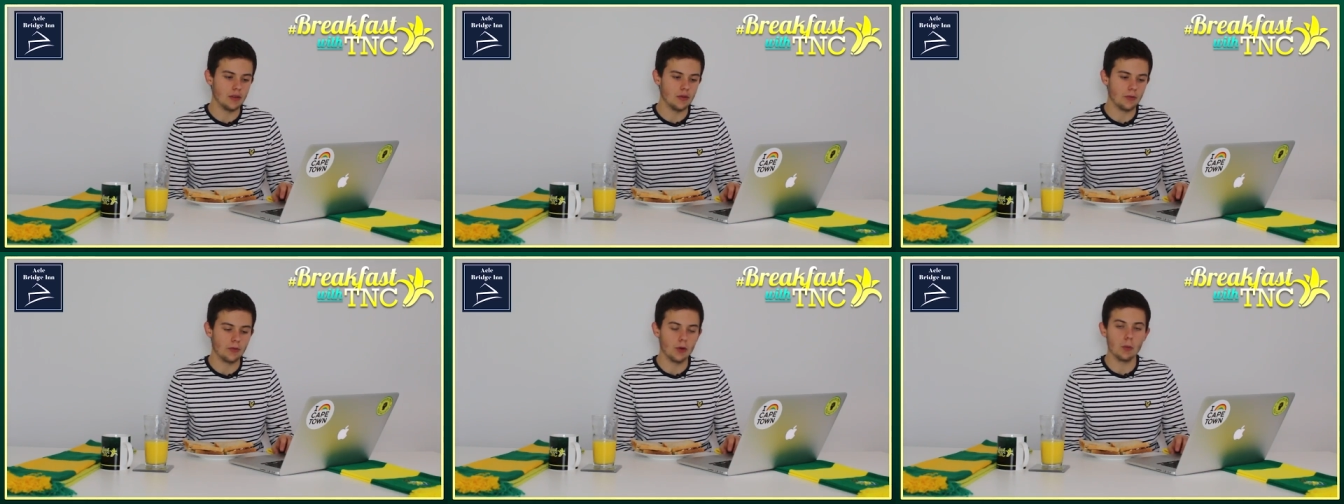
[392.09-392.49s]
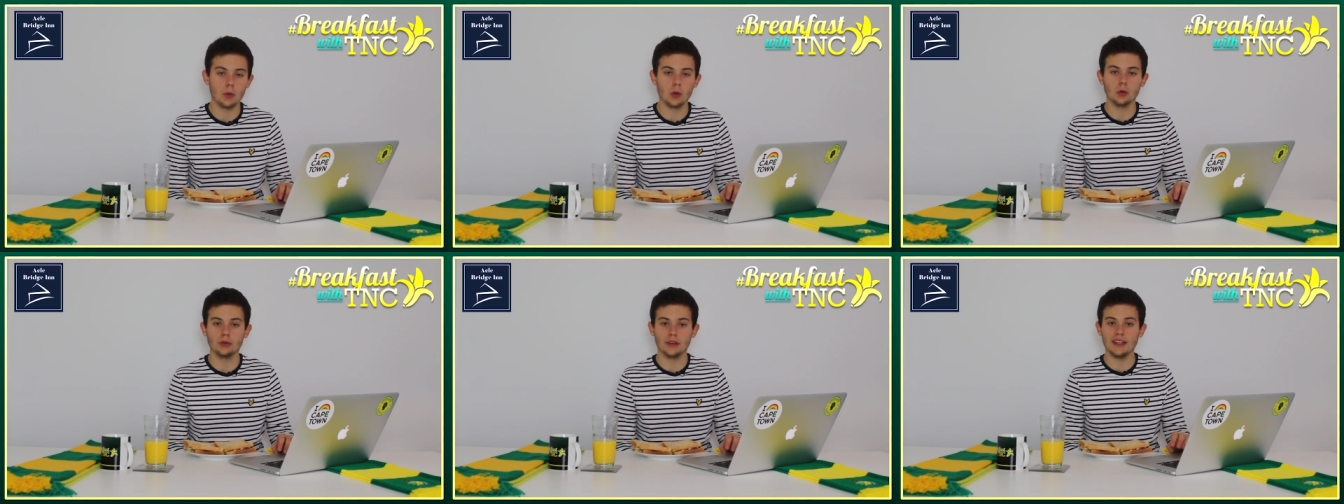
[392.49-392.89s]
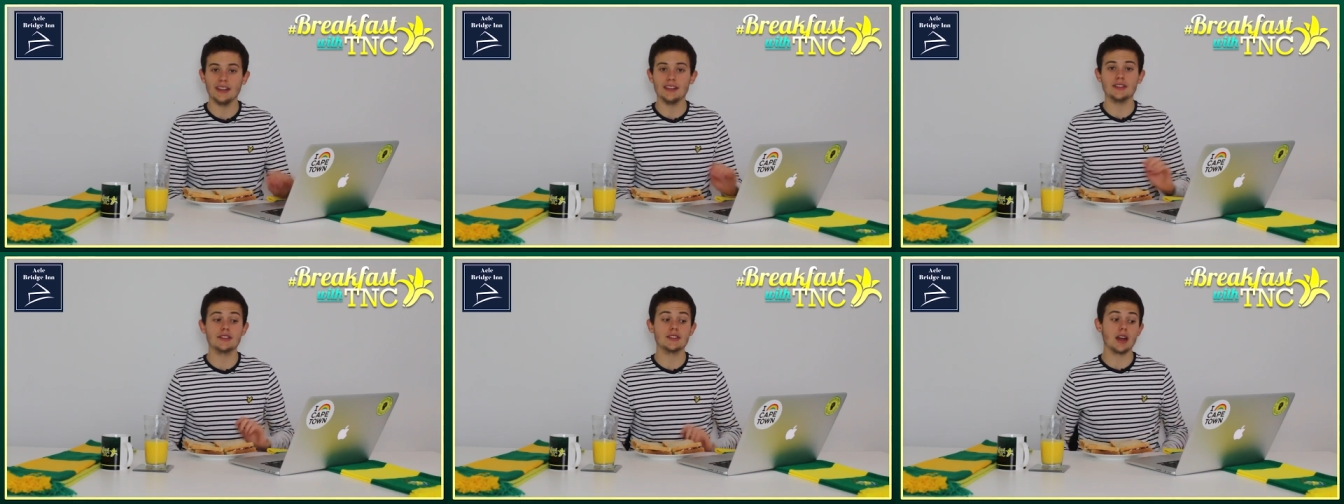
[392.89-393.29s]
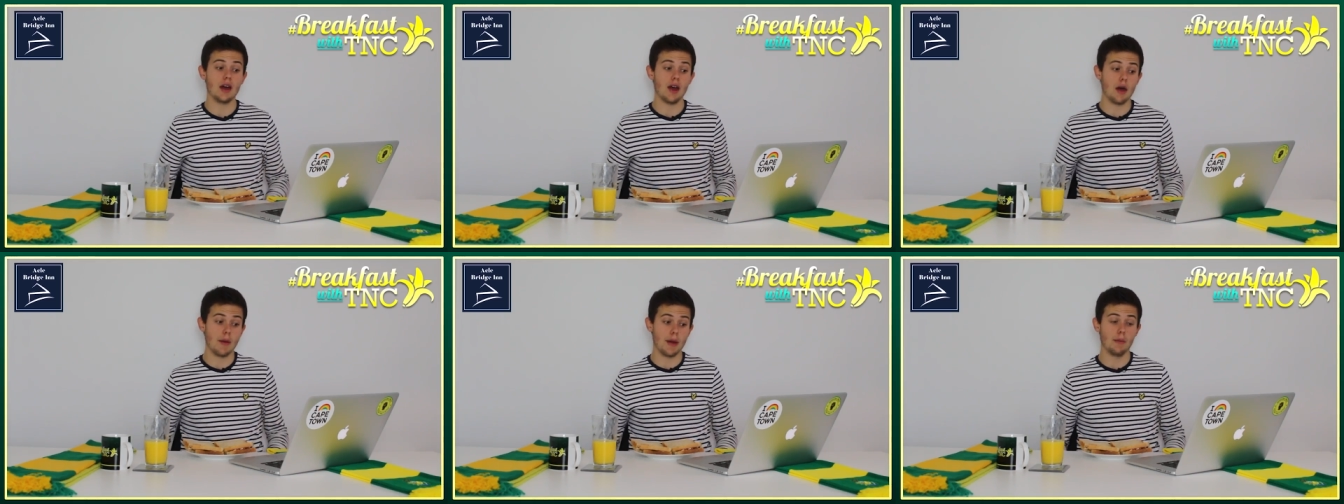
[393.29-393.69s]
football needs
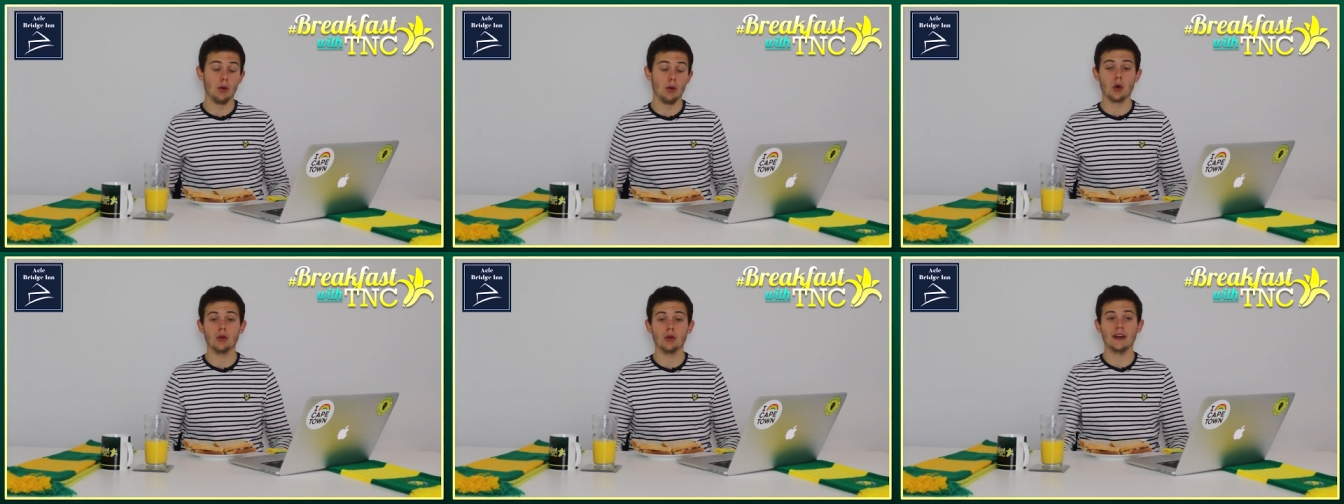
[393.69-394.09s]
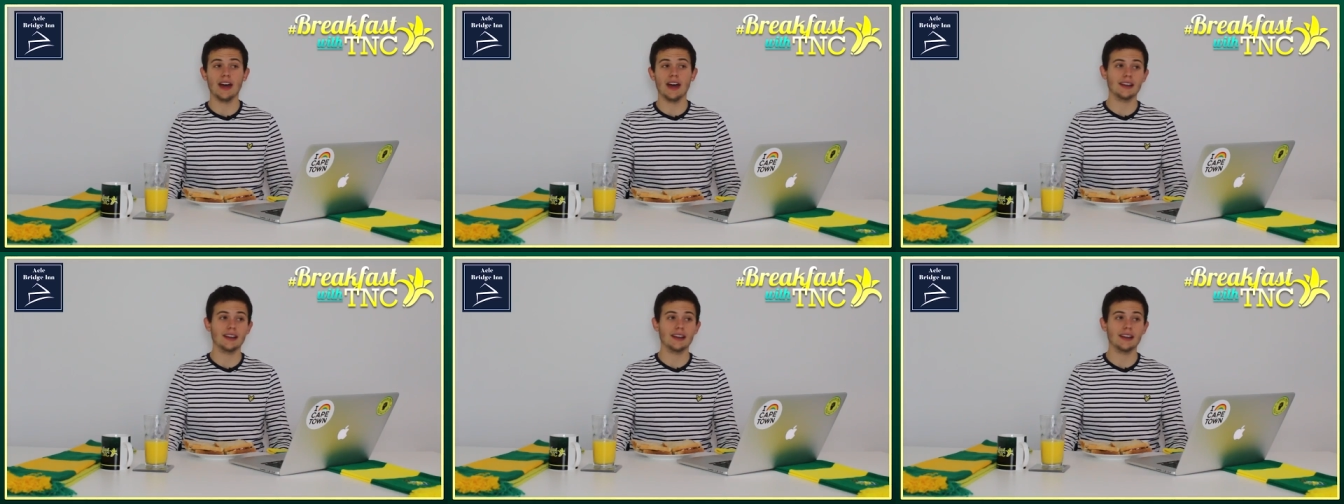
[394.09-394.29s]
a bit more of it.